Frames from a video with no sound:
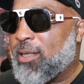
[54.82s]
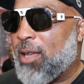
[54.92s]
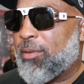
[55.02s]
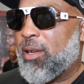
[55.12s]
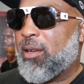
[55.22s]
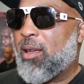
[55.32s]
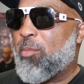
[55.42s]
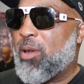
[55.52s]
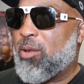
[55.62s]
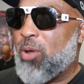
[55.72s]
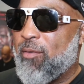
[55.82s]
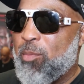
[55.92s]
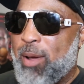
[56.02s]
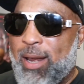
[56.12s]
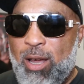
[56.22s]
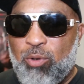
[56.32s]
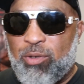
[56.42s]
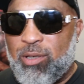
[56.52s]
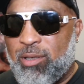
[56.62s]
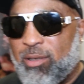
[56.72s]
is out there? I mean, you know, everybody
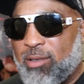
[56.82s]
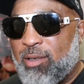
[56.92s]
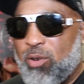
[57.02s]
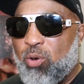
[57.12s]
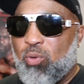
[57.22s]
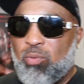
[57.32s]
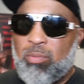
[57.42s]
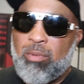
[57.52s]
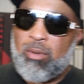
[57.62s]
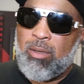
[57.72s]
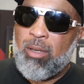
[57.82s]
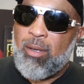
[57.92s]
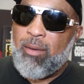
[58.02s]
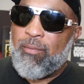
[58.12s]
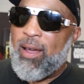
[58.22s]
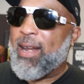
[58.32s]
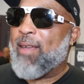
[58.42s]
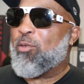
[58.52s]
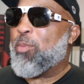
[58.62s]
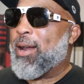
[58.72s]
else is, you know, fighting
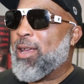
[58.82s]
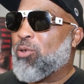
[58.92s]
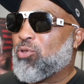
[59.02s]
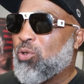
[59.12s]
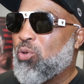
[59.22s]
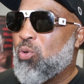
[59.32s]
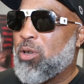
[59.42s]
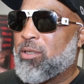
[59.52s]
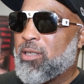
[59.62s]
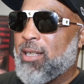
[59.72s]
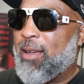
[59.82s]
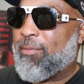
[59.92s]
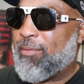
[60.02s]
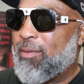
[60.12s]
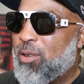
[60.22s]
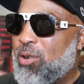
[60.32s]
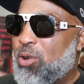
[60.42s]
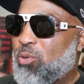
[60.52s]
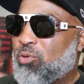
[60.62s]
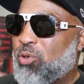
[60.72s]
everybody else. So who else is left? You
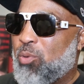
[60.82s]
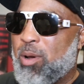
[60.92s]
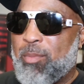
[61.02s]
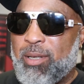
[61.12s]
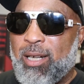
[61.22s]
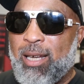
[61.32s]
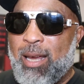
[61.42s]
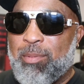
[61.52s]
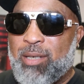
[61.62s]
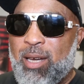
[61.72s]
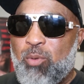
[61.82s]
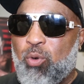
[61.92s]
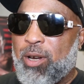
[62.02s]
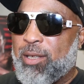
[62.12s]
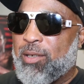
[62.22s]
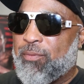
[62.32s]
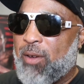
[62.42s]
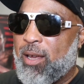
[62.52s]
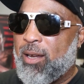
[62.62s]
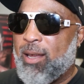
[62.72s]
know. So um, and Dillian kept saying he wanted this
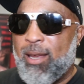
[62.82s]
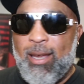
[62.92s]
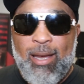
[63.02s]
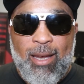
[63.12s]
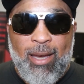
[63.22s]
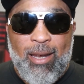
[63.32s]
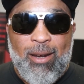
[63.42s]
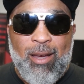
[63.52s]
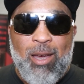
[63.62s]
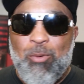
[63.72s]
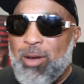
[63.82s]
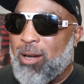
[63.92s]
fight, and now here we